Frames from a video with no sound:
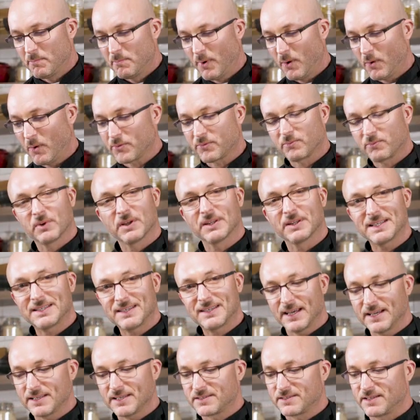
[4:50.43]
Both really
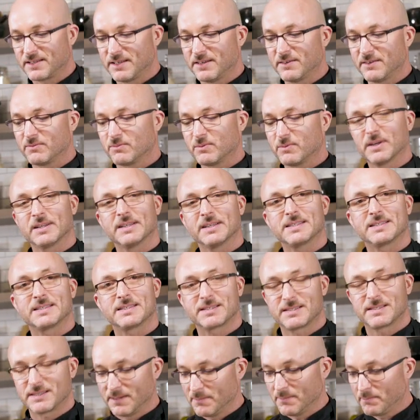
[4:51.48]
tasty, really
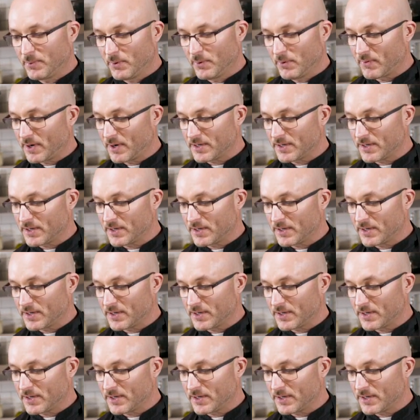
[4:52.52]
simple